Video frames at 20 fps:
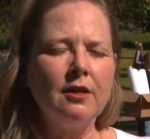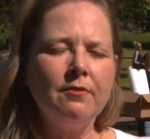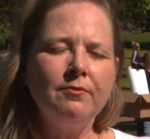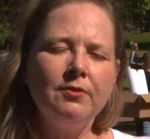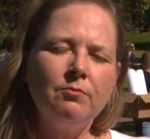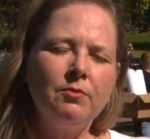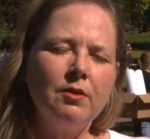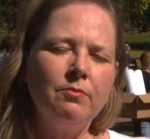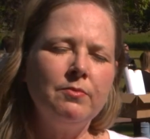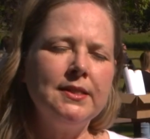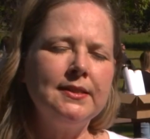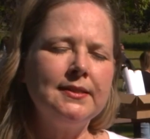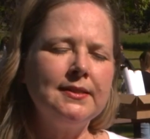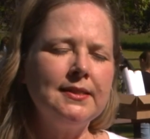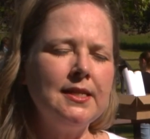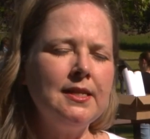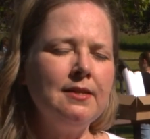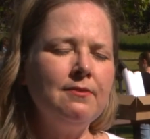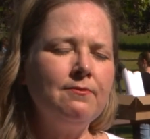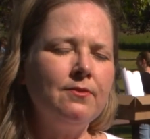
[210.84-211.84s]
often when we
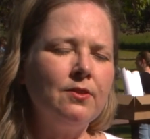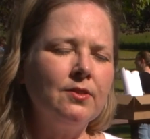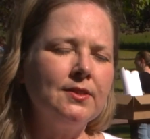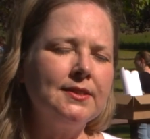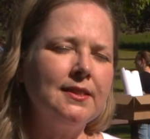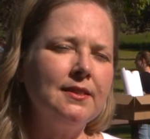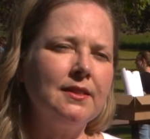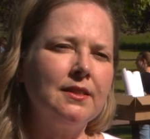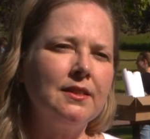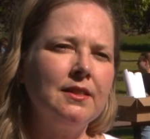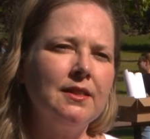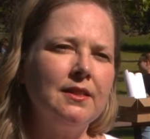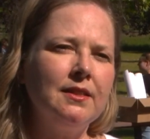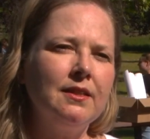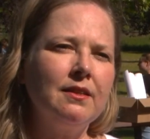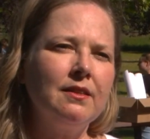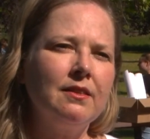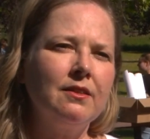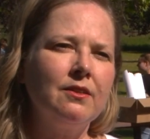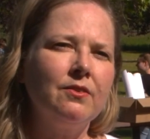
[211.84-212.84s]
see folks in the
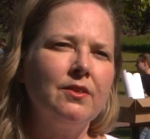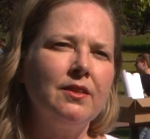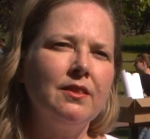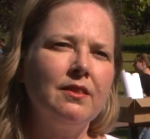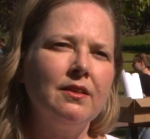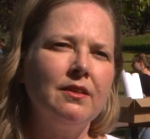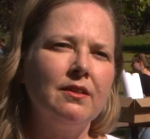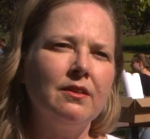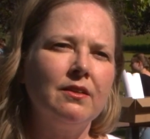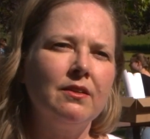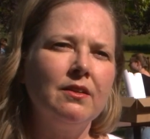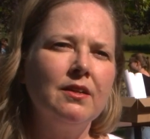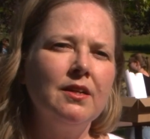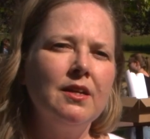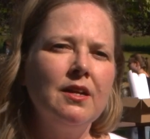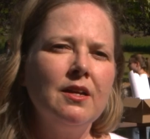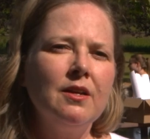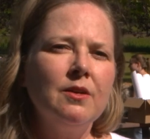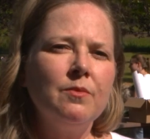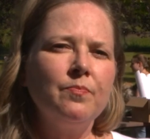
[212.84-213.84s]
clinic, they're in their
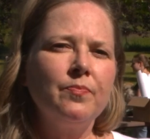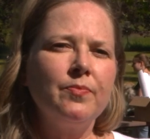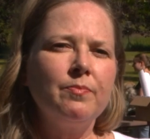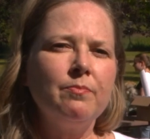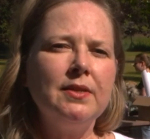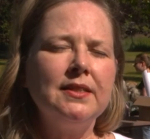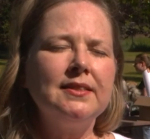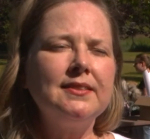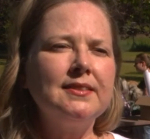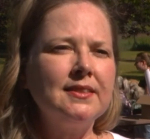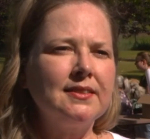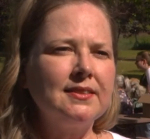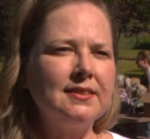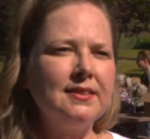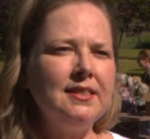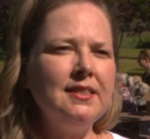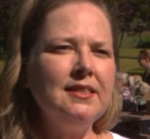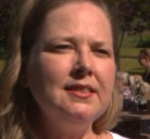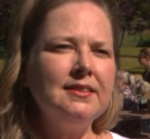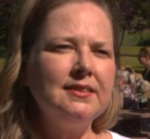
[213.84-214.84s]
mid
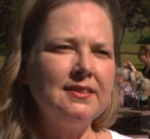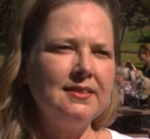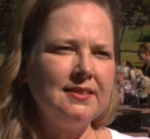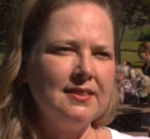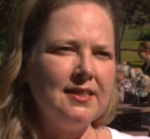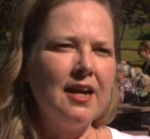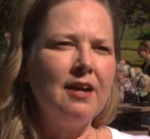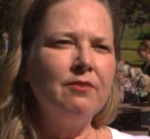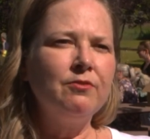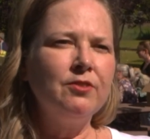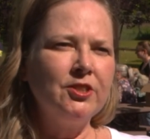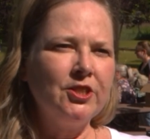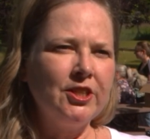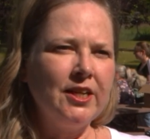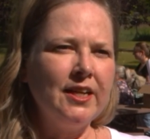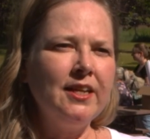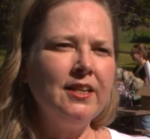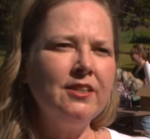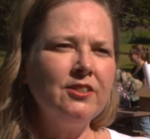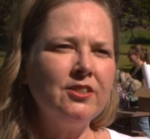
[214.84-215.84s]
60s is the average
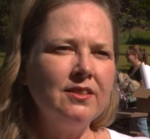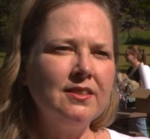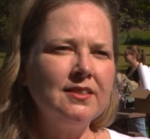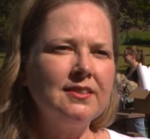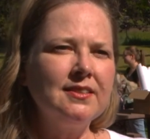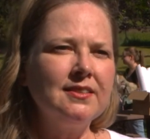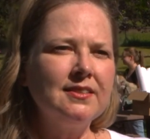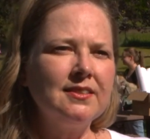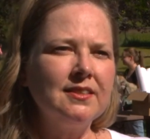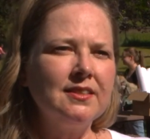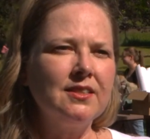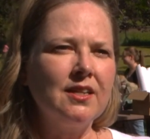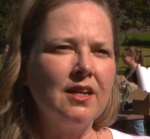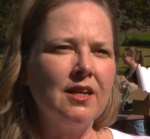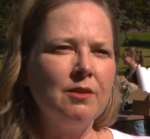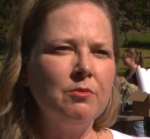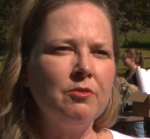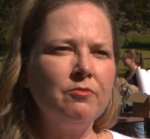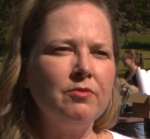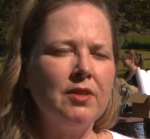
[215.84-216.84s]
age, and this is the
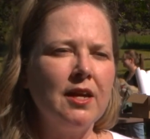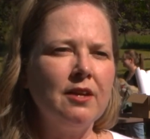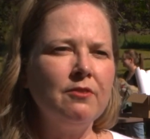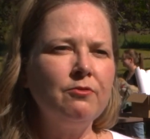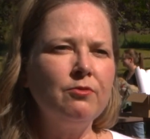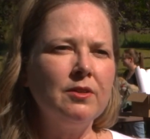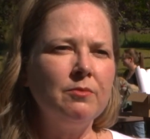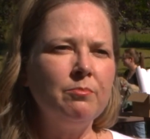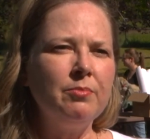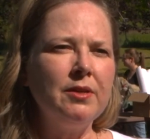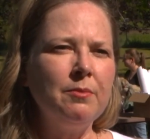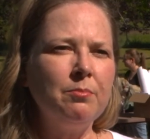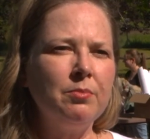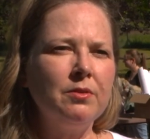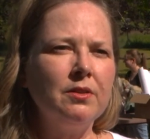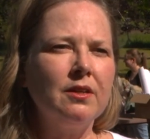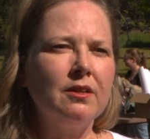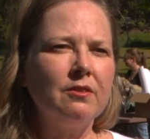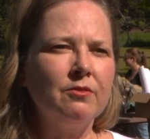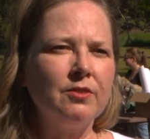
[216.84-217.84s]
time of life when
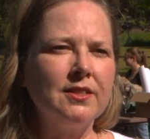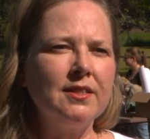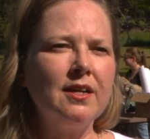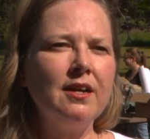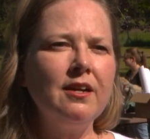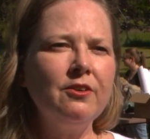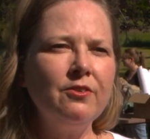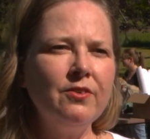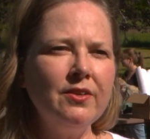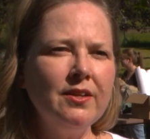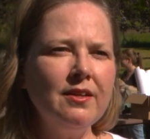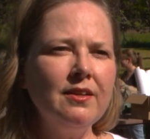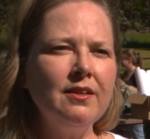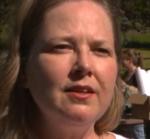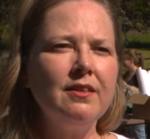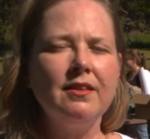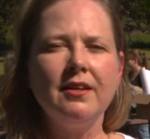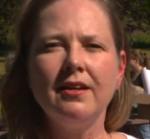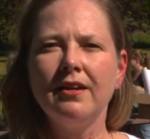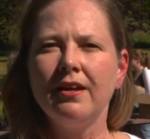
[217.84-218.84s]
people are
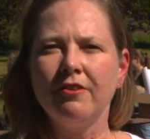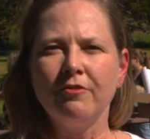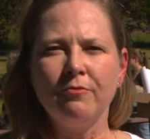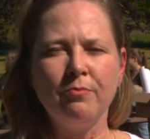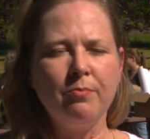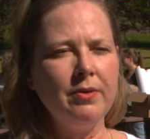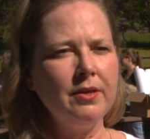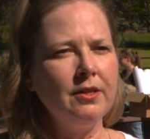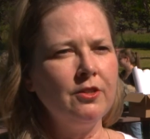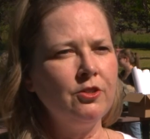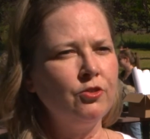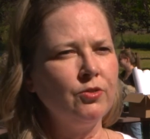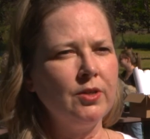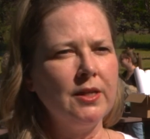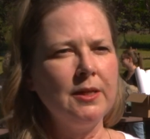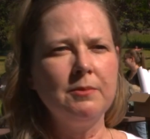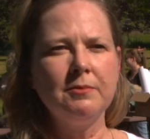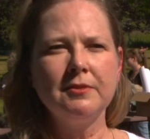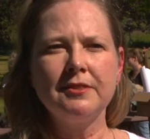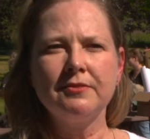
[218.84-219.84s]
retiring and they have big
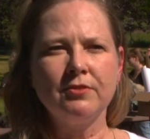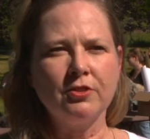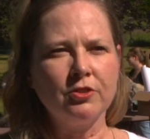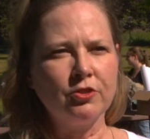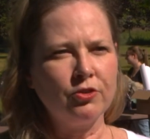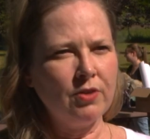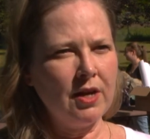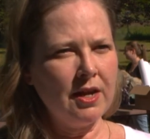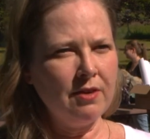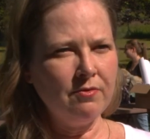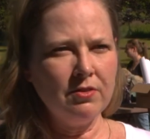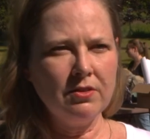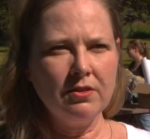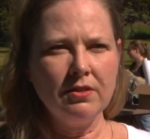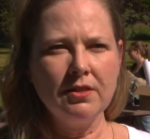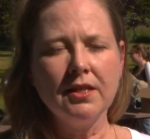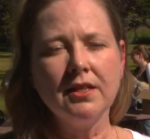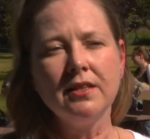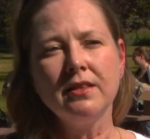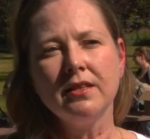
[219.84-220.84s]
dreams for
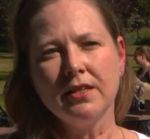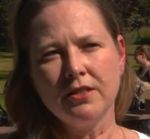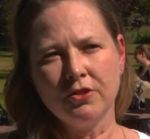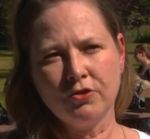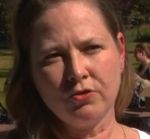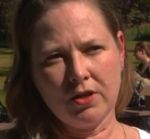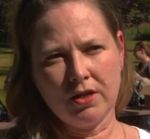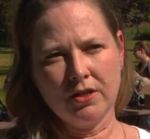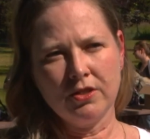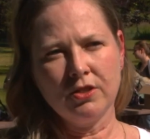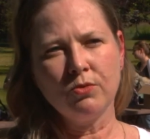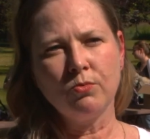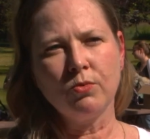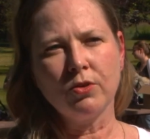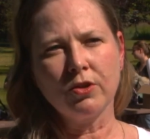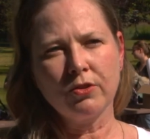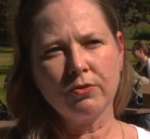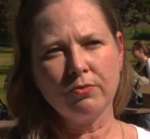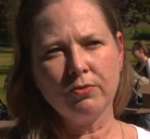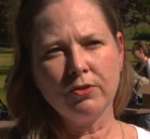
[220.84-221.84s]
travel and then trying to
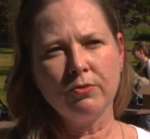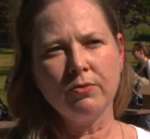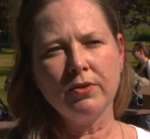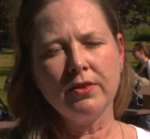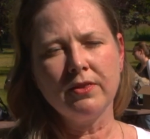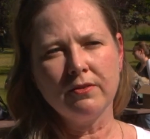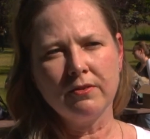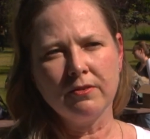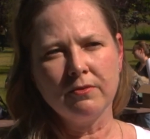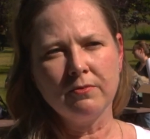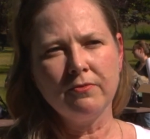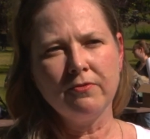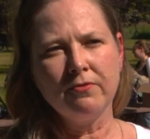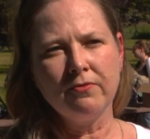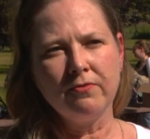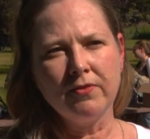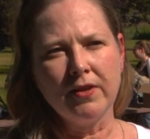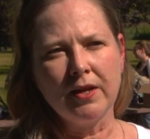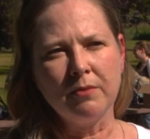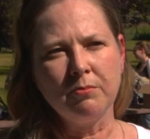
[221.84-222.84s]
work through with the
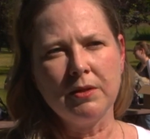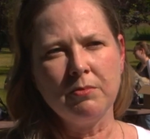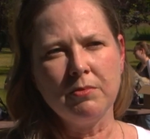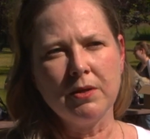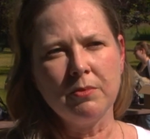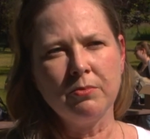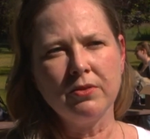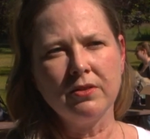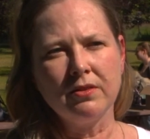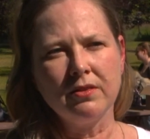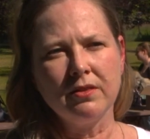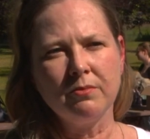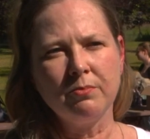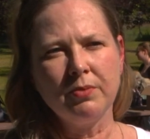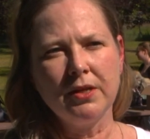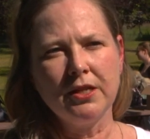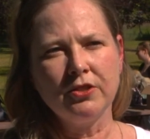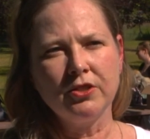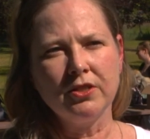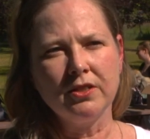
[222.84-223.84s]
family member and the
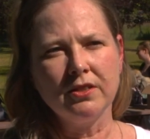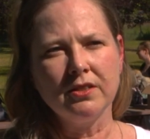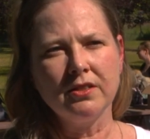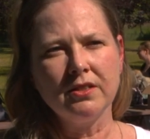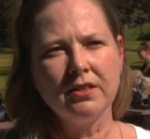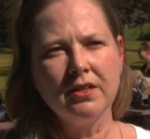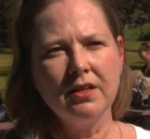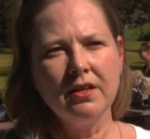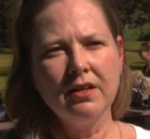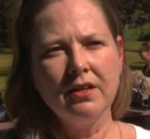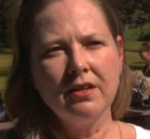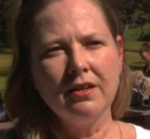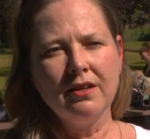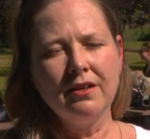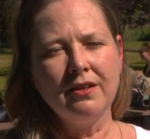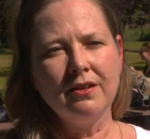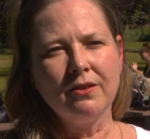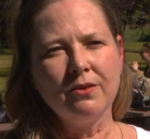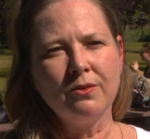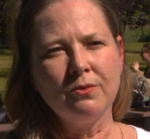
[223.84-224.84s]
patient,
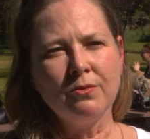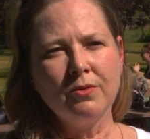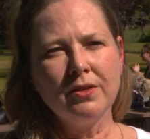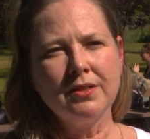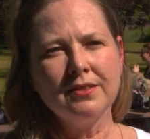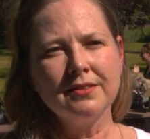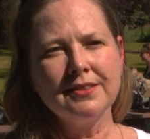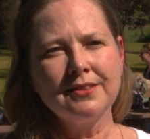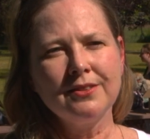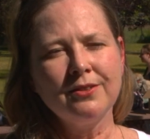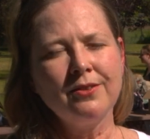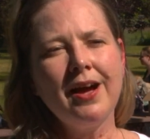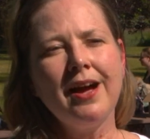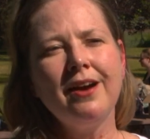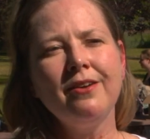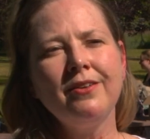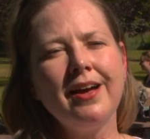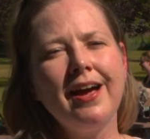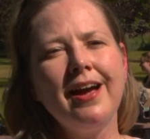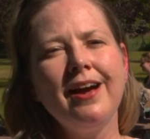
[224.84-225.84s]
you know, well, so
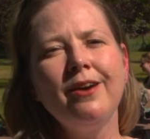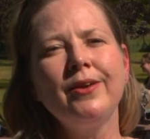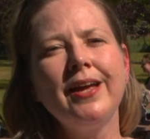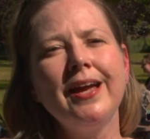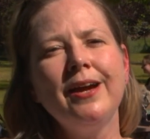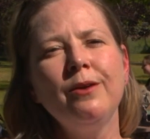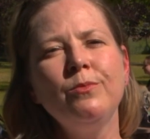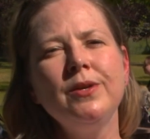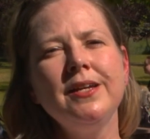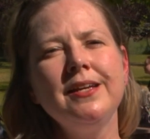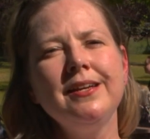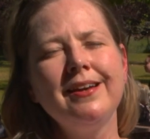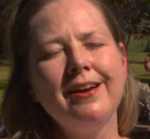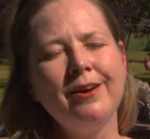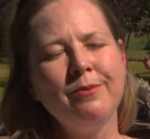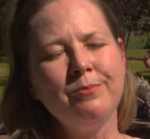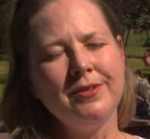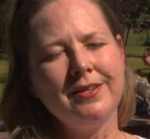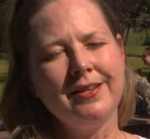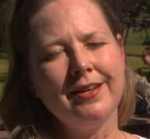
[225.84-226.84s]
how, how can we
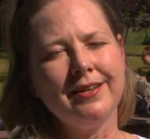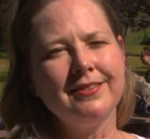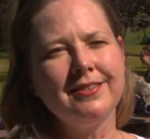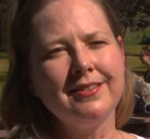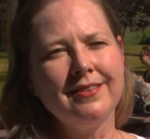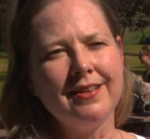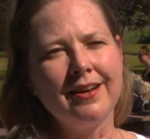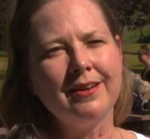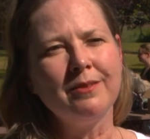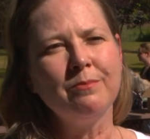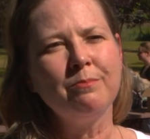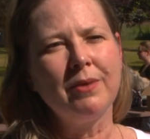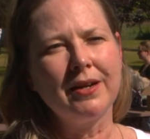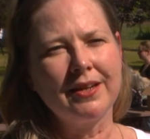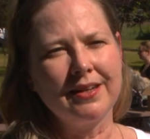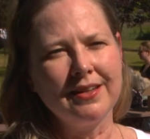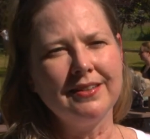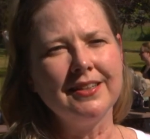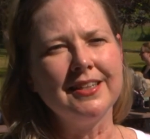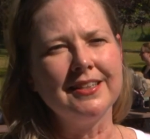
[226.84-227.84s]
help you get to that
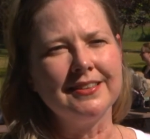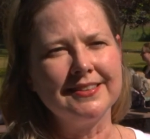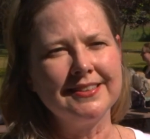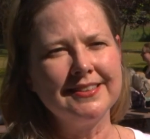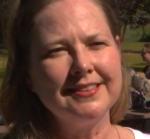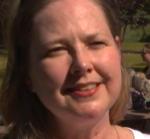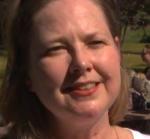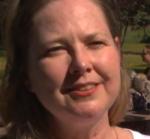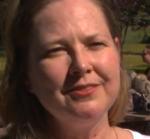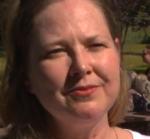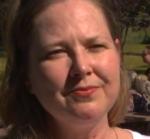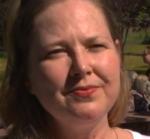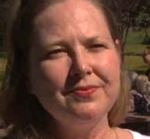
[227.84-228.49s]
bucket list?